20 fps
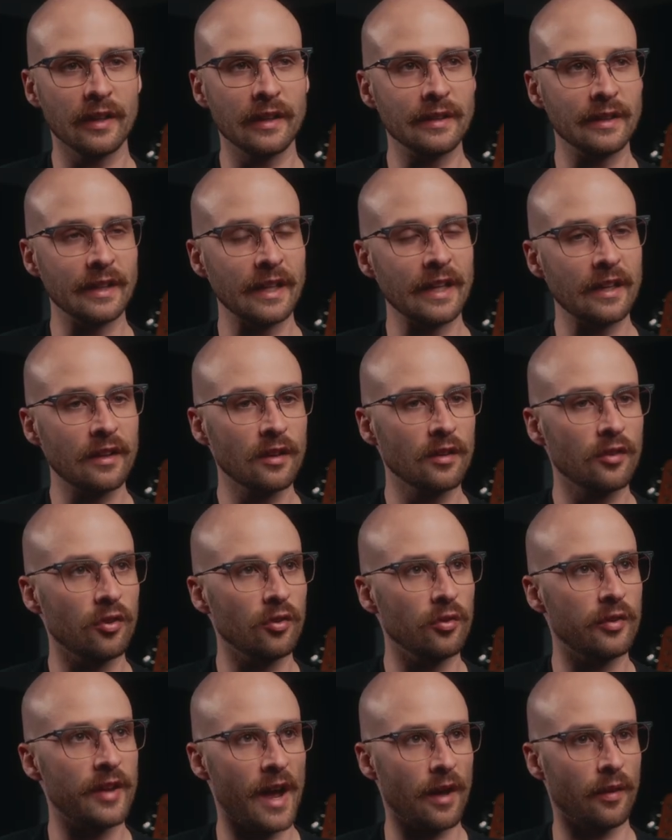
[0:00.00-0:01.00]
link
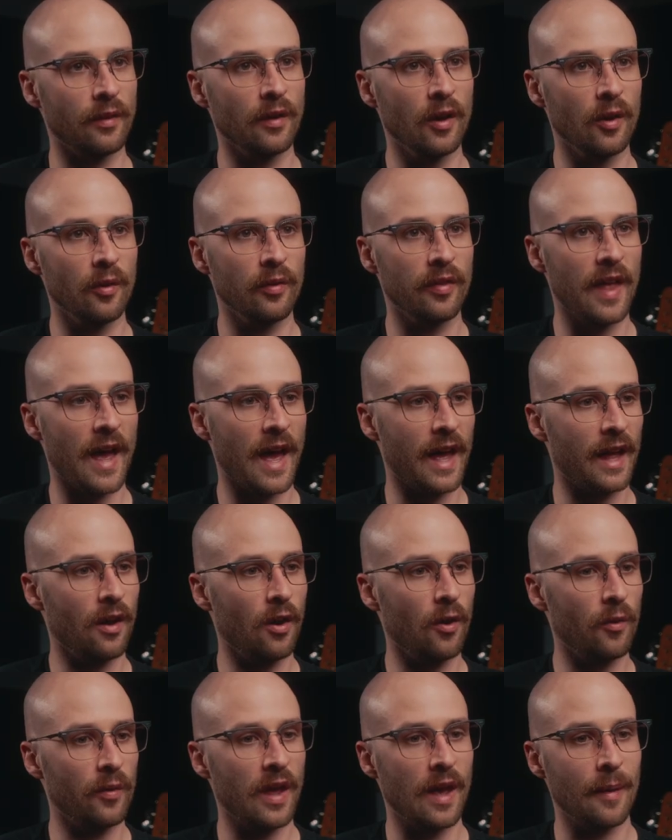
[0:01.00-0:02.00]
to download that
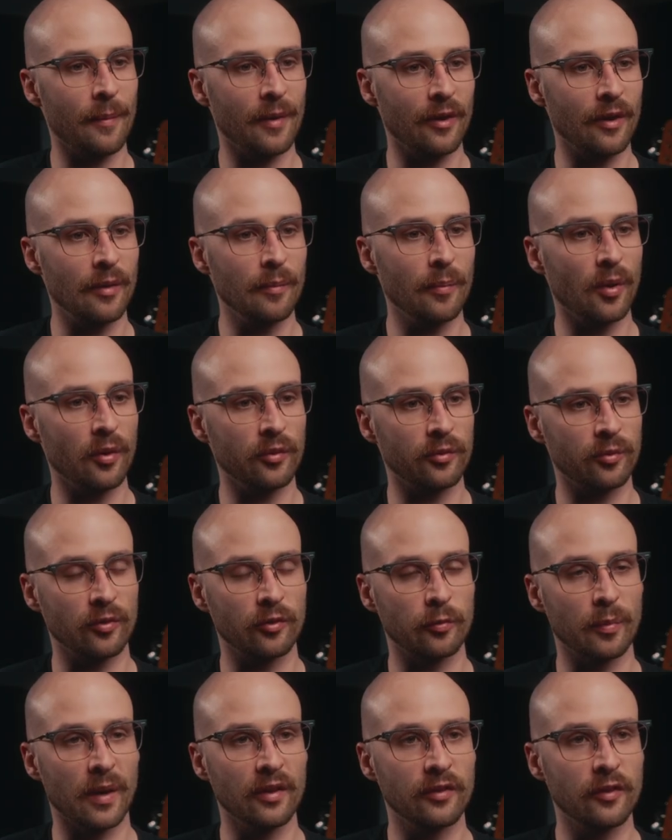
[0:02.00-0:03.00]
Ownhammer impulse
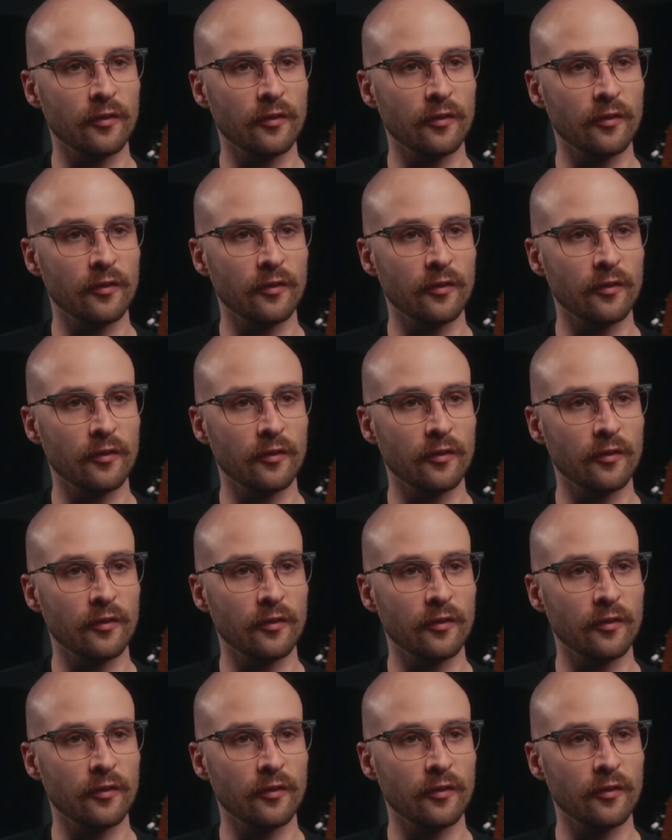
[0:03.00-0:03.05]
response.